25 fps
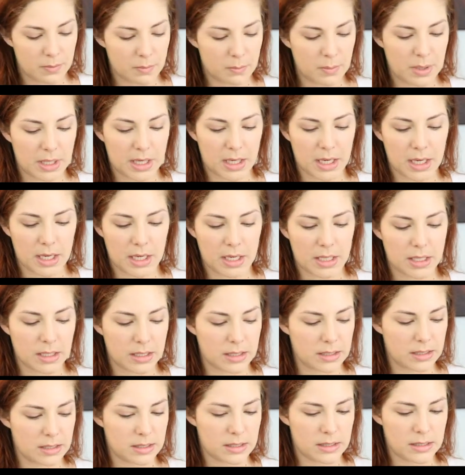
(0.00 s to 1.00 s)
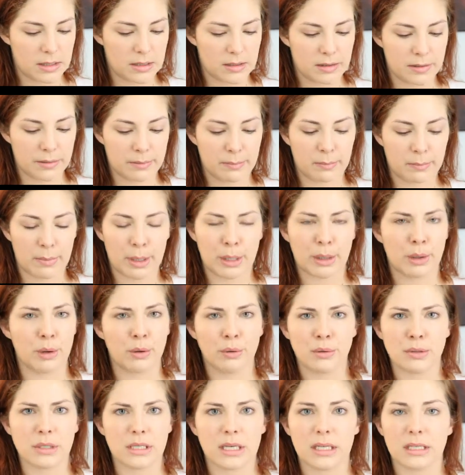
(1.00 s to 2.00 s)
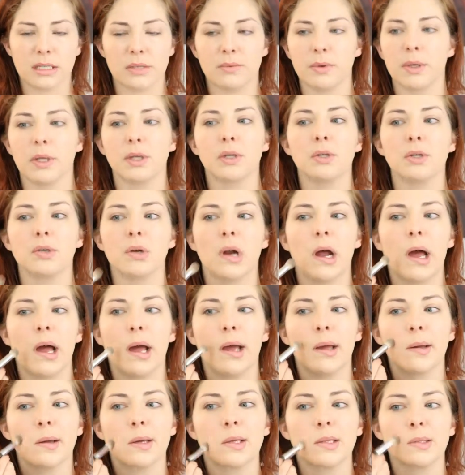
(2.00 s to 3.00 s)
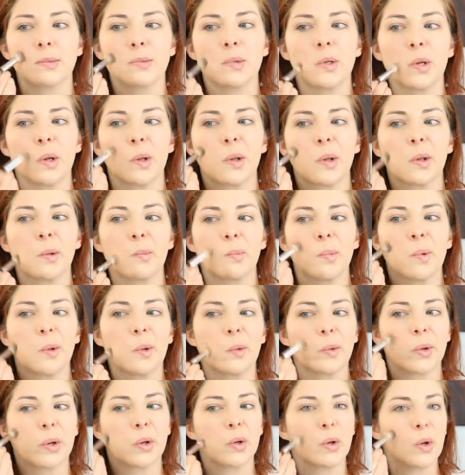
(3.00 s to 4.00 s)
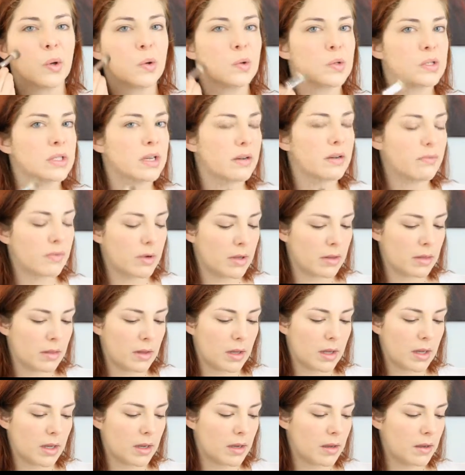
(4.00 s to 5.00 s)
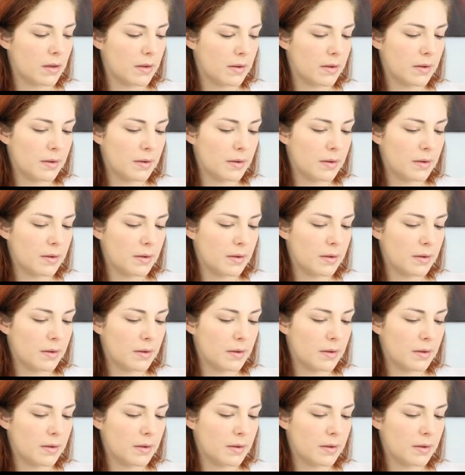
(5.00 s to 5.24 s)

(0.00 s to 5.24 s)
because my nose gets really dry, because, you know, like blowing your nose and everything.